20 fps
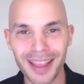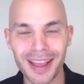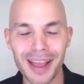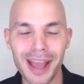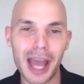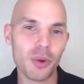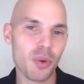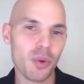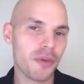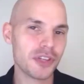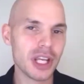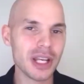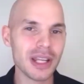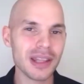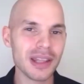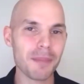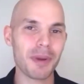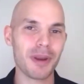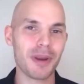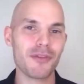And we've seen in
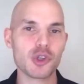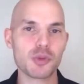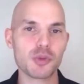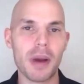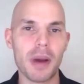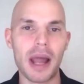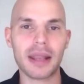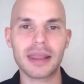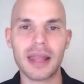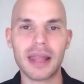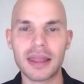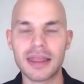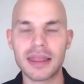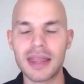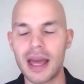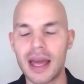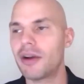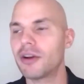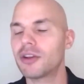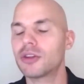the previous part that
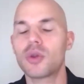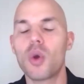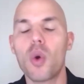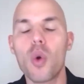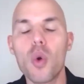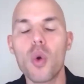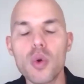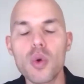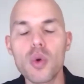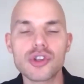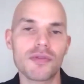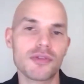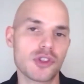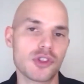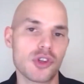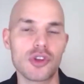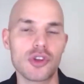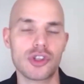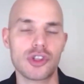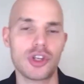there are tons of
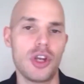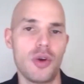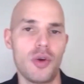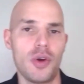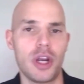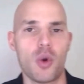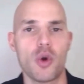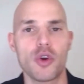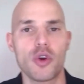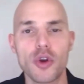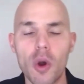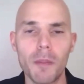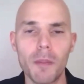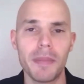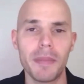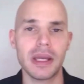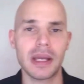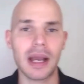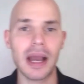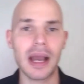
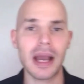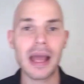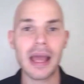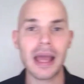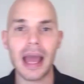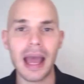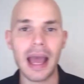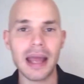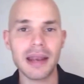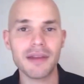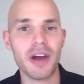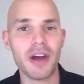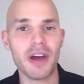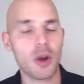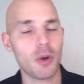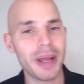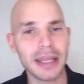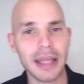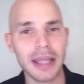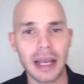socioeconomic and
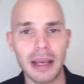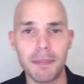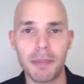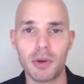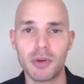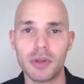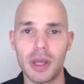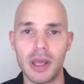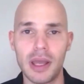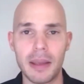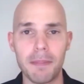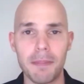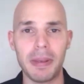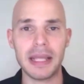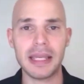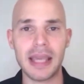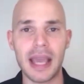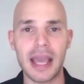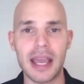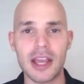environmental
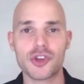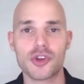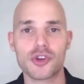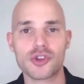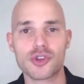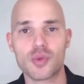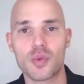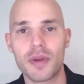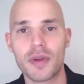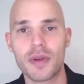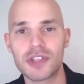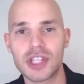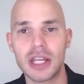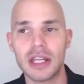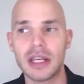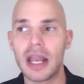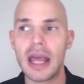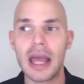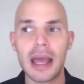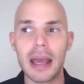implications. We've
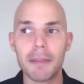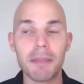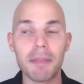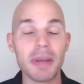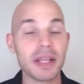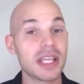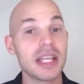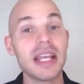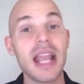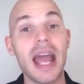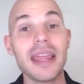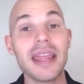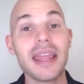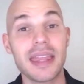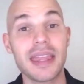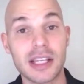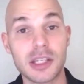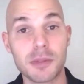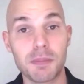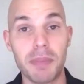seen machine
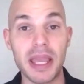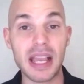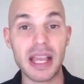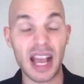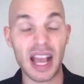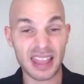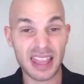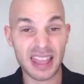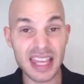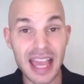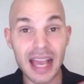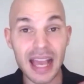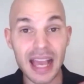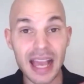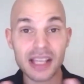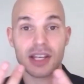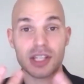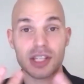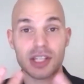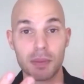ethics being at the
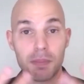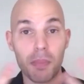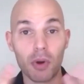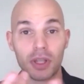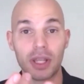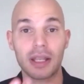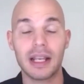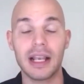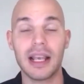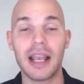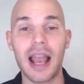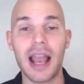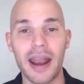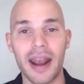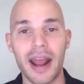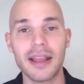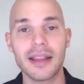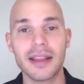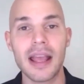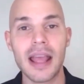essence, importantly,
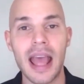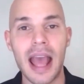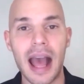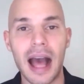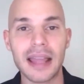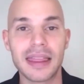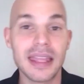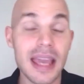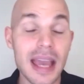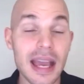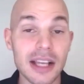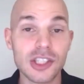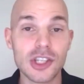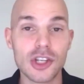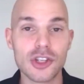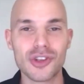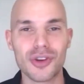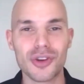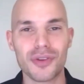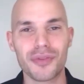right, at the
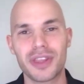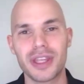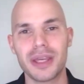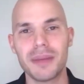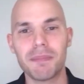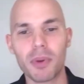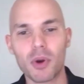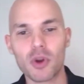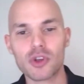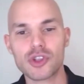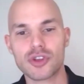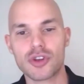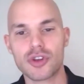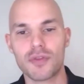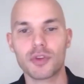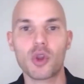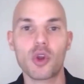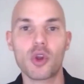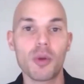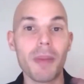essence of the process
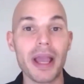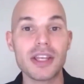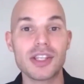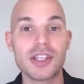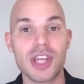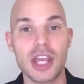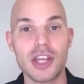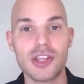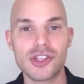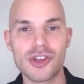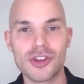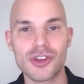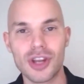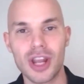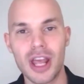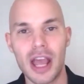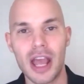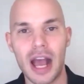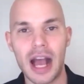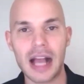of autonomization
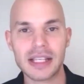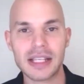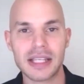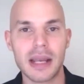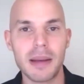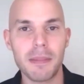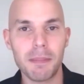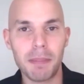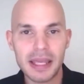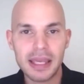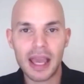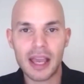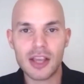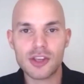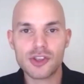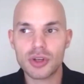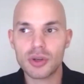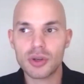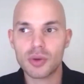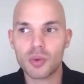as an
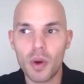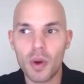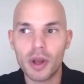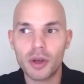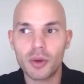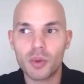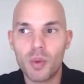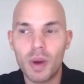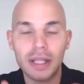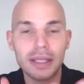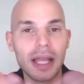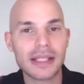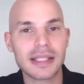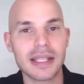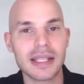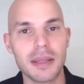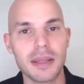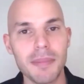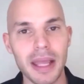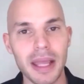implication. And what does
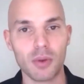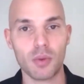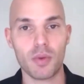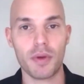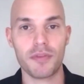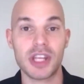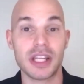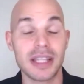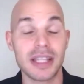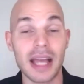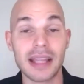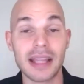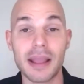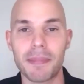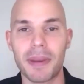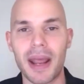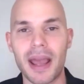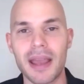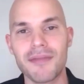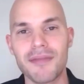it mean? We've seen data
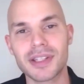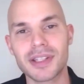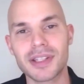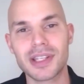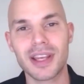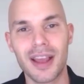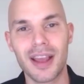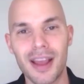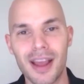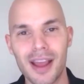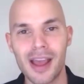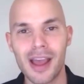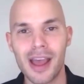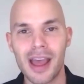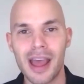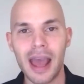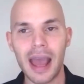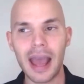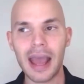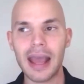privacy.
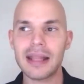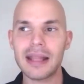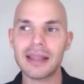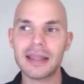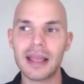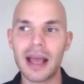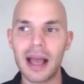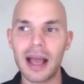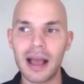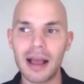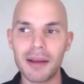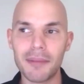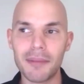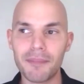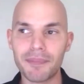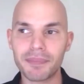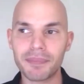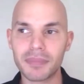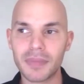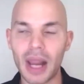And
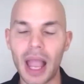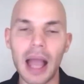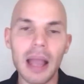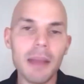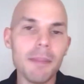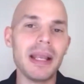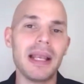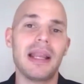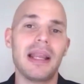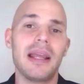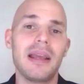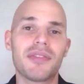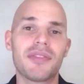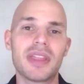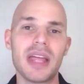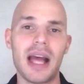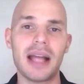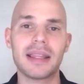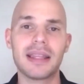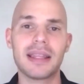I believe
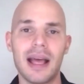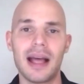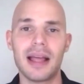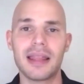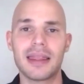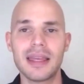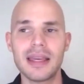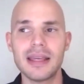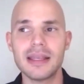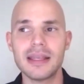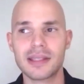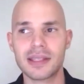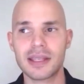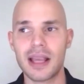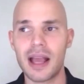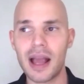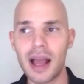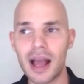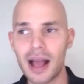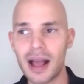that this
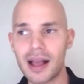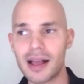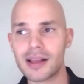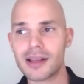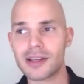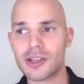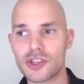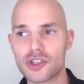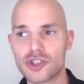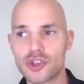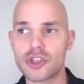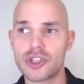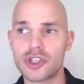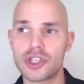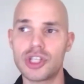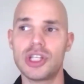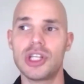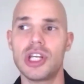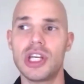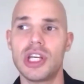
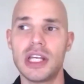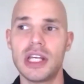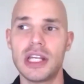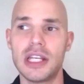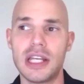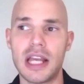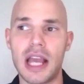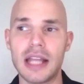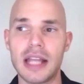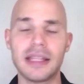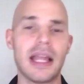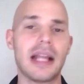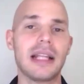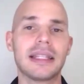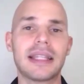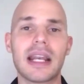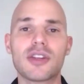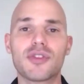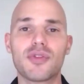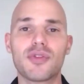societal
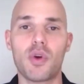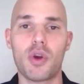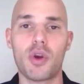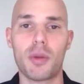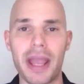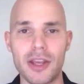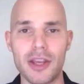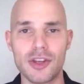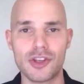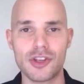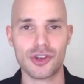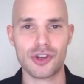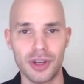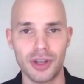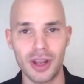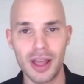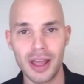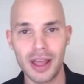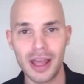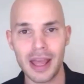
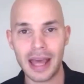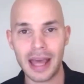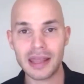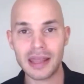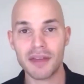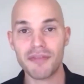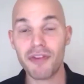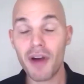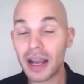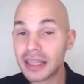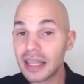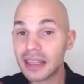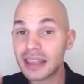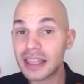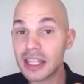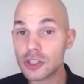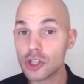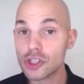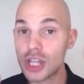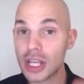transformation and the fact that
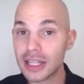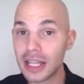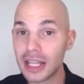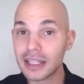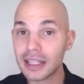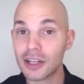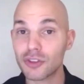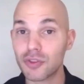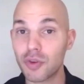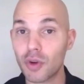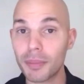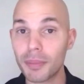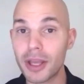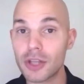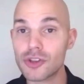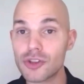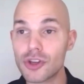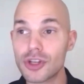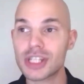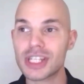this societal
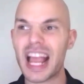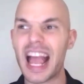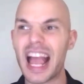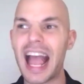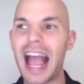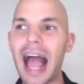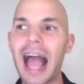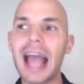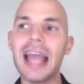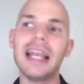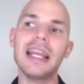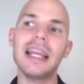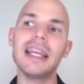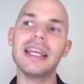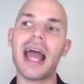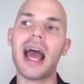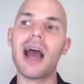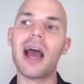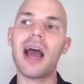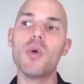transformation is highly
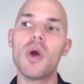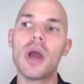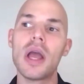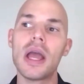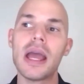now